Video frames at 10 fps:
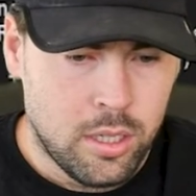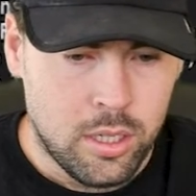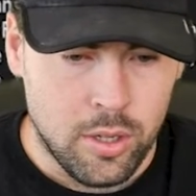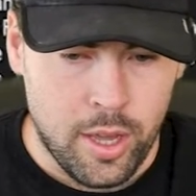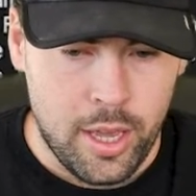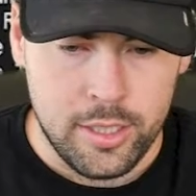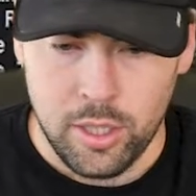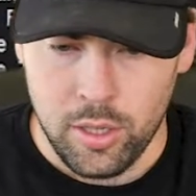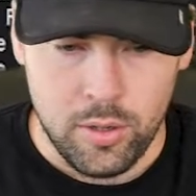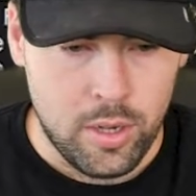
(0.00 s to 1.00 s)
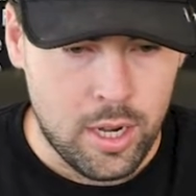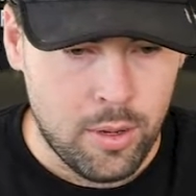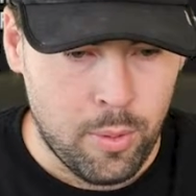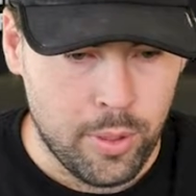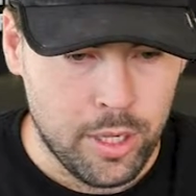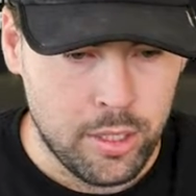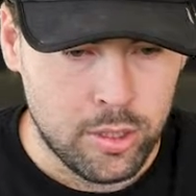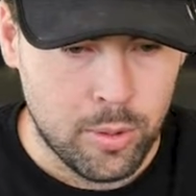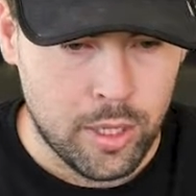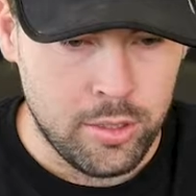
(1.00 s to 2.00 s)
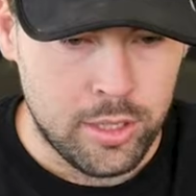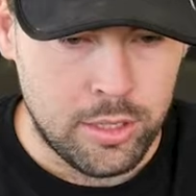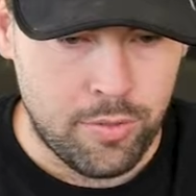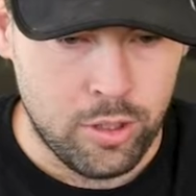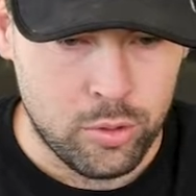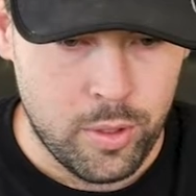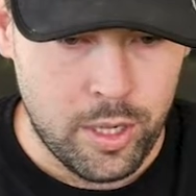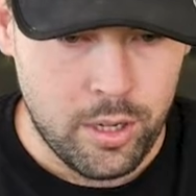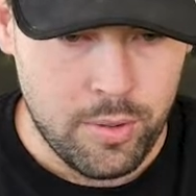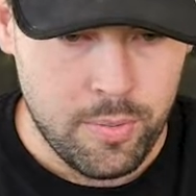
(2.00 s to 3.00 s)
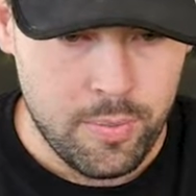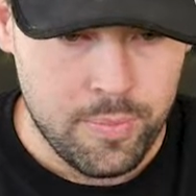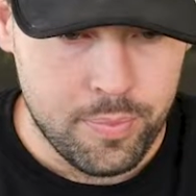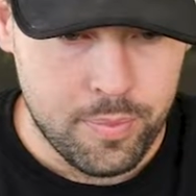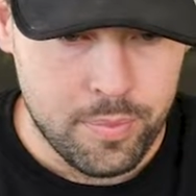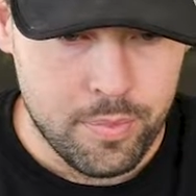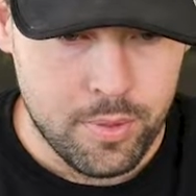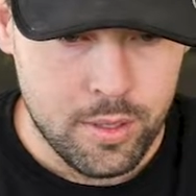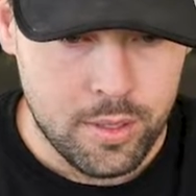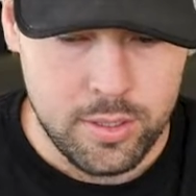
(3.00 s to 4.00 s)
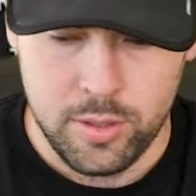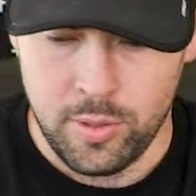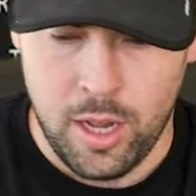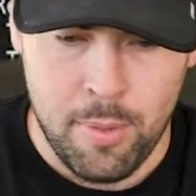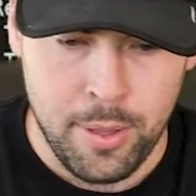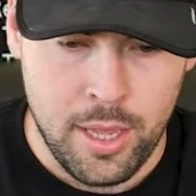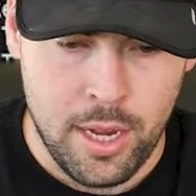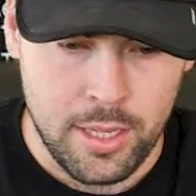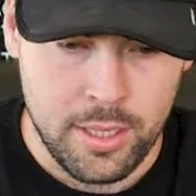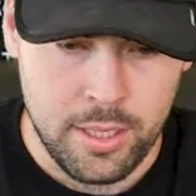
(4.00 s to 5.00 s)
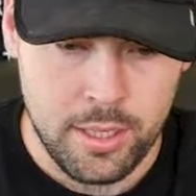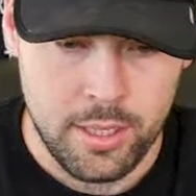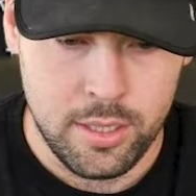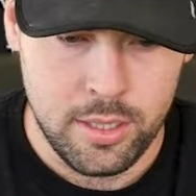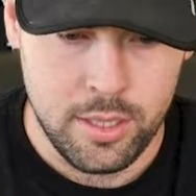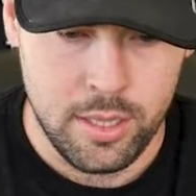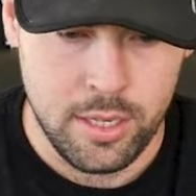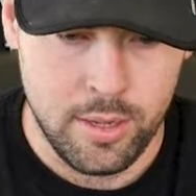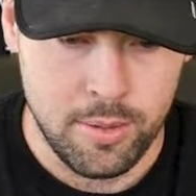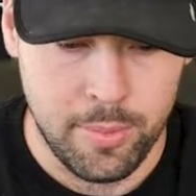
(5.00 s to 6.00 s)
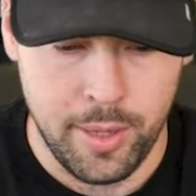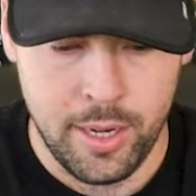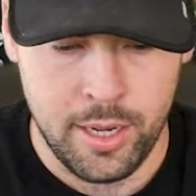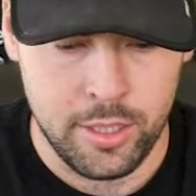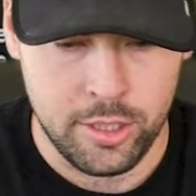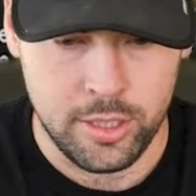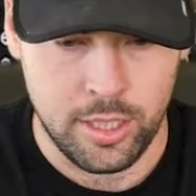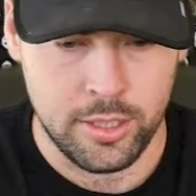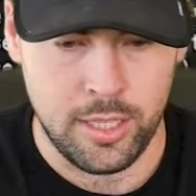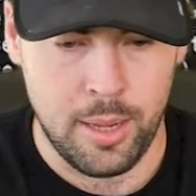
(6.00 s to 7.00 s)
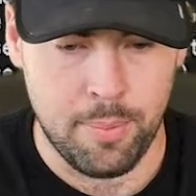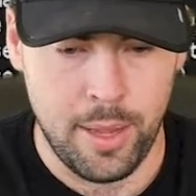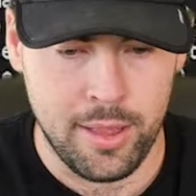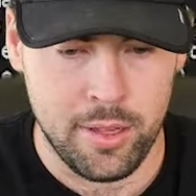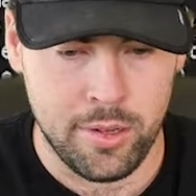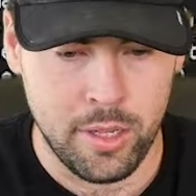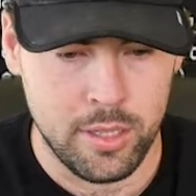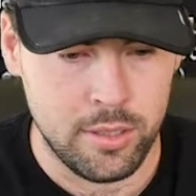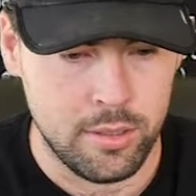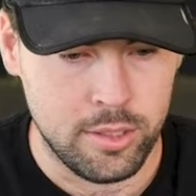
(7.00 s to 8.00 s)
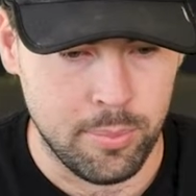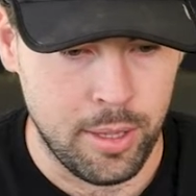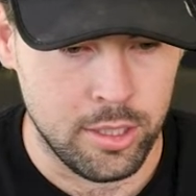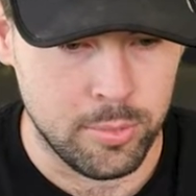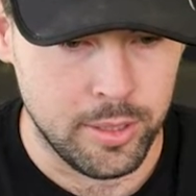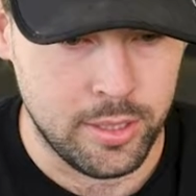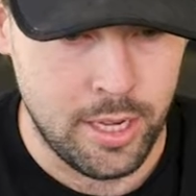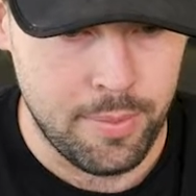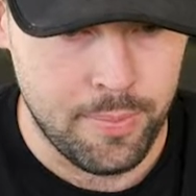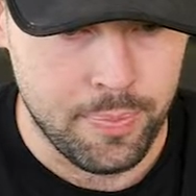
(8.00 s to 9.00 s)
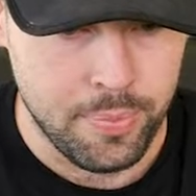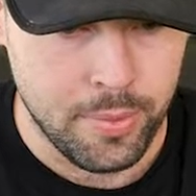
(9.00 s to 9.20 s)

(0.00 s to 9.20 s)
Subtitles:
Okay, so what we're gonna do is we're gonna use this first one here. So we copy that, and then you come to the beginning, you just say set payload. So payload's been set.